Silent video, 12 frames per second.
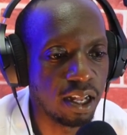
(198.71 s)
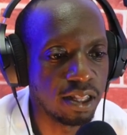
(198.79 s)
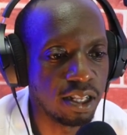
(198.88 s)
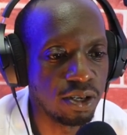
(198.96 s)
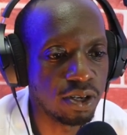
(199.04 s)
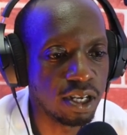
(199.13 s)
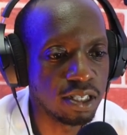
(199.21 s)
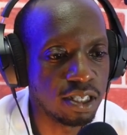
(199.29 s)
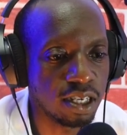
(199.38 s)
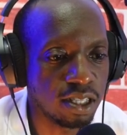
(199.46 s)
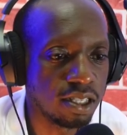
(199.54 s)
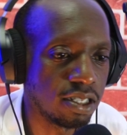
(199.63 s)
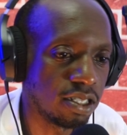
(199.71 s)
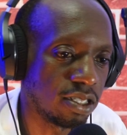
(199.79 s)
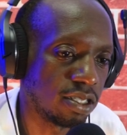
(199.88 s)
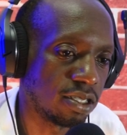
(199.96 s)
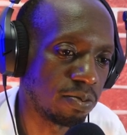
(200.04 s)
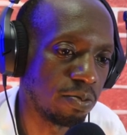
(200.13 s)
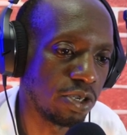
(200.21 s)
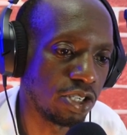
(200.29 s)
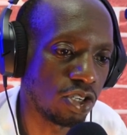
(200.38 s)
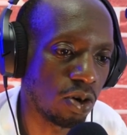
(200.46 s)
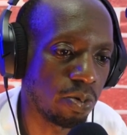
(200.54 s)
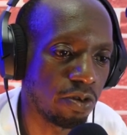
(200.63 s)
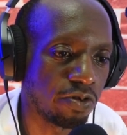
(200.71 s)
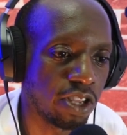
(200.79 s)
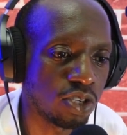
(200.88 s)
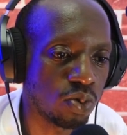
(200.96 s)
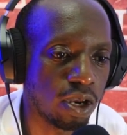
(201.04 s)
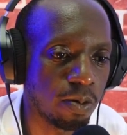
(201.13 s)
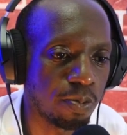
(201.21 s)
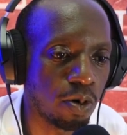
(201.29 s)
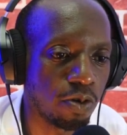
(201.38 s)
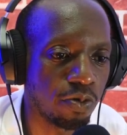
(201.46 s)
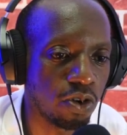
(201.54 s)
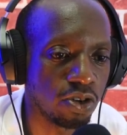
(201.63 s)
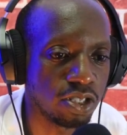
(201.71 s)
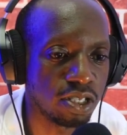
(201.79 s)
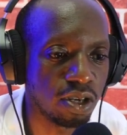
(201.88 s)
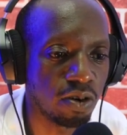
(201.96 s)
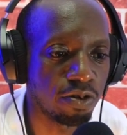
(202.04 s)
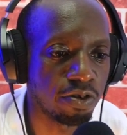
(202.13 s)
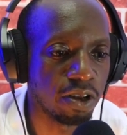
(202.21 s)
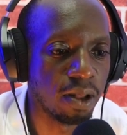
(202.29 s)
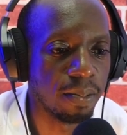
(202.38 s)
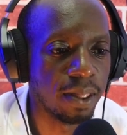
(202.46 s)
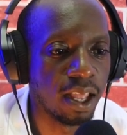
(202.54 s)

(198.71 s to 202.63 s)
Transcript: and then you can take this bishop you've just won a pawn for yourself